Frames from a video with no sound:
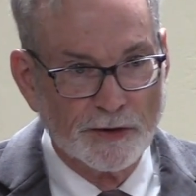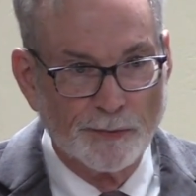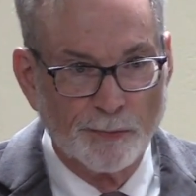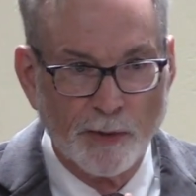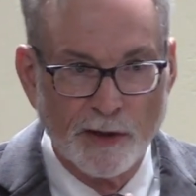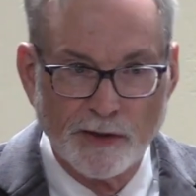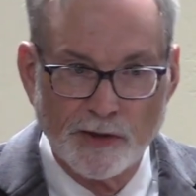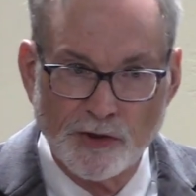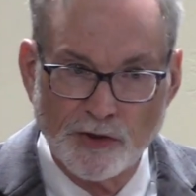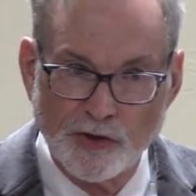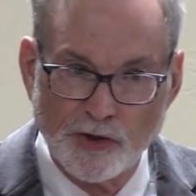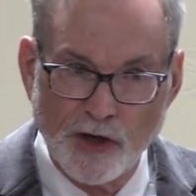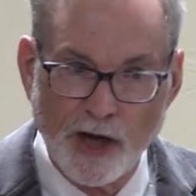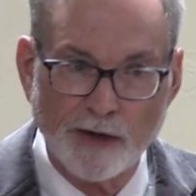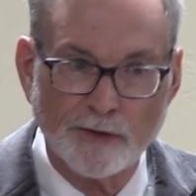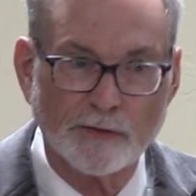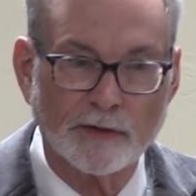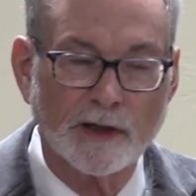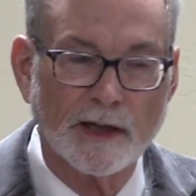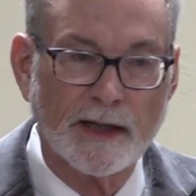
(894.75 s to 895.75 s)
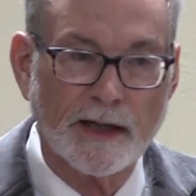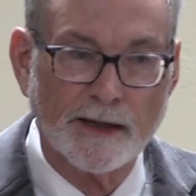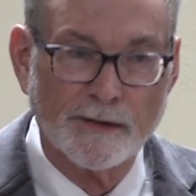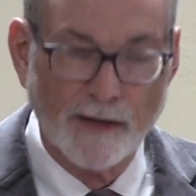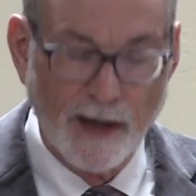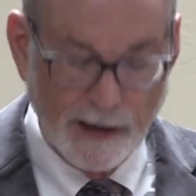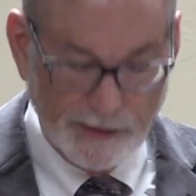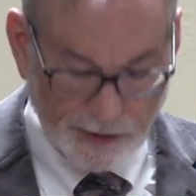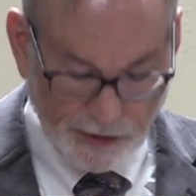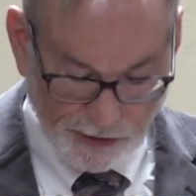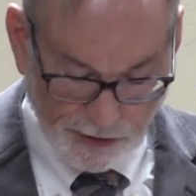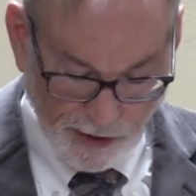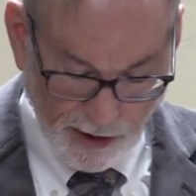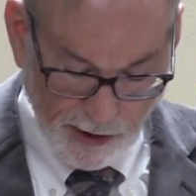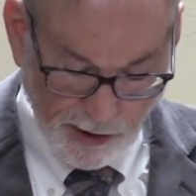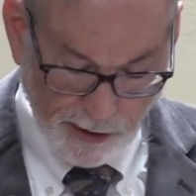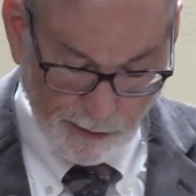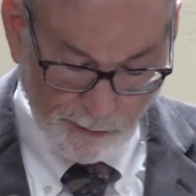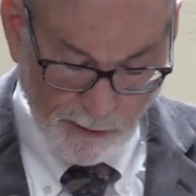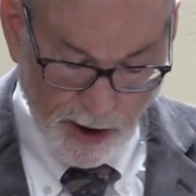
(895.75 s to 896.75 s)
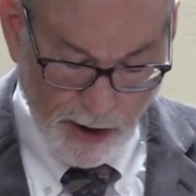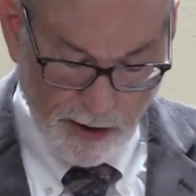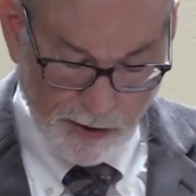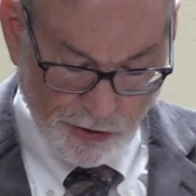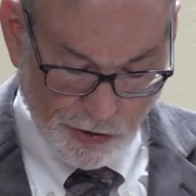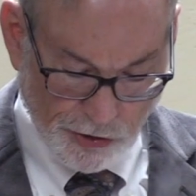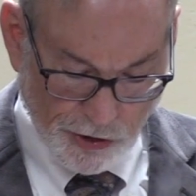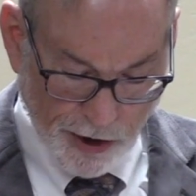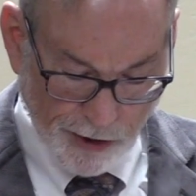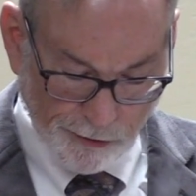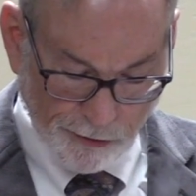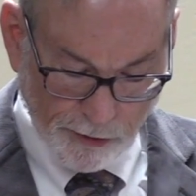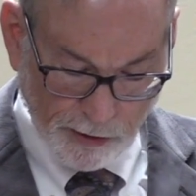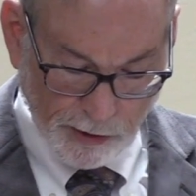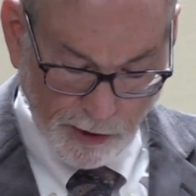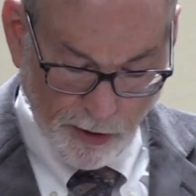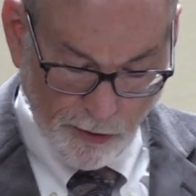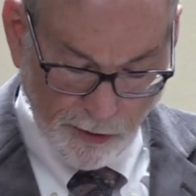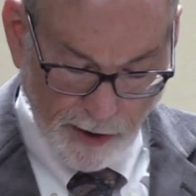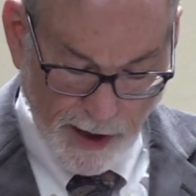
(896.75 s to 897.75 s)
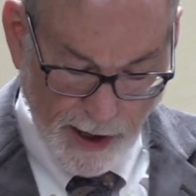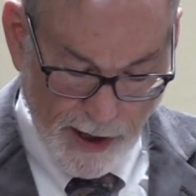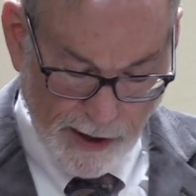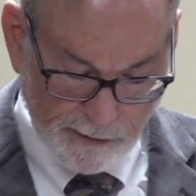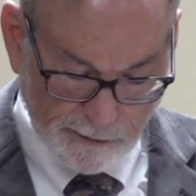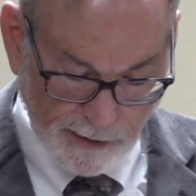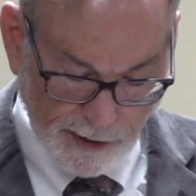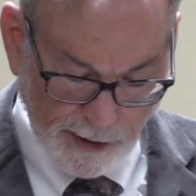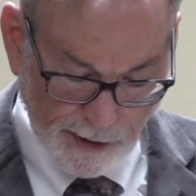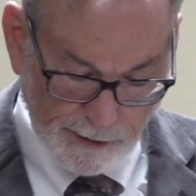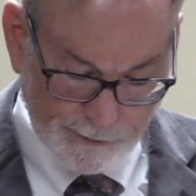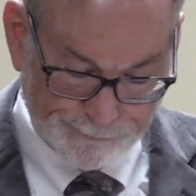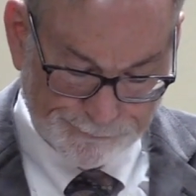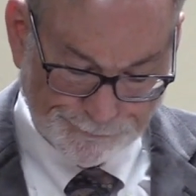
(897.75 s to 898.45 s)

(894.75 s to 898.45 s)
but generally in that same general locality.